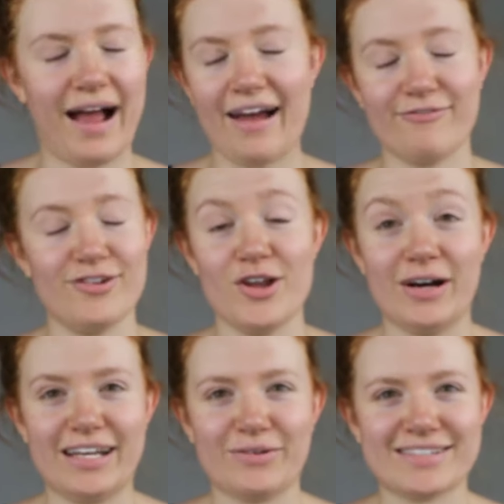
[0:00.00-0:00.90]
I have no
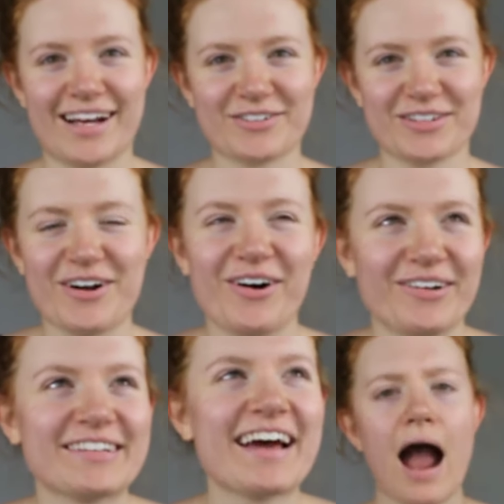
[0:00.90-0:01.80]
idea what it's actually called.